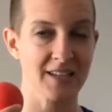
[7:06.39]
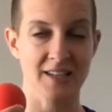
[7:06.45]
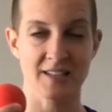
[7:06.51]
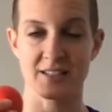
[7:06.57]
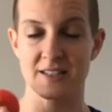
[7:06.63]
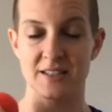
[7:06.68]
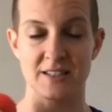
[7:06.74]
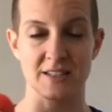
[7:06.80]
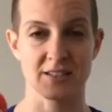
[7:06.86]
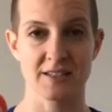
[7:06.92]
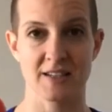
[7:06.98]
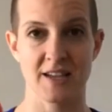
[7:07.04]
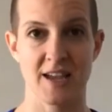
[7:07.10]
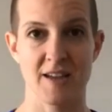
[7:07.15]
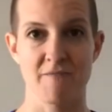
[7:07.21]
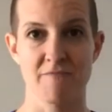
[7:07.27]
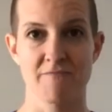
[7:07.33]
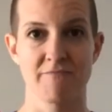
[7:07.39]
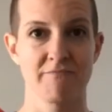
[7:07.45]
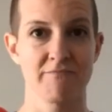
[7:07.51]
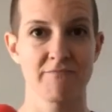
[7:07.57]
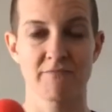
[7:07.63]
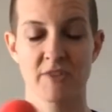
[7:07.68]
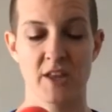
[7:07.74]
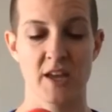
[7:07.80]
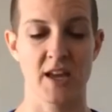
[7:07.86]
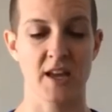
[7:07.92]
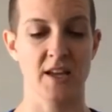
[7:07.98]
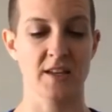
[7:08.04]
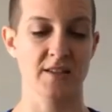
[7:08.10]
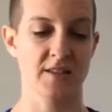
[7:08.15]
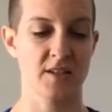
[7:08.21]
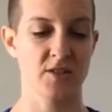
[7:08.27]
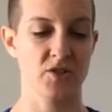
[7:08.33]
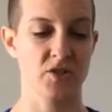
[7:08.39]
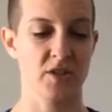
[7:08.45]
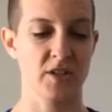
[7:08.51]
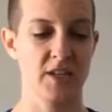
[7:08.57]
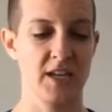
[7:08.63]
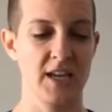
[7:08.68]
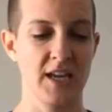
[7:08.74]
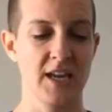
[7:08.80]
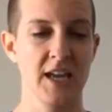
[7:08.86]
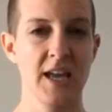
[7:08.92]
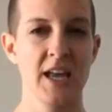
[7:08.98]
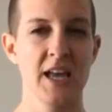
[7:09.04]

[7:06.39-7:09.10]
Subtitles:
It's the same thing essentially.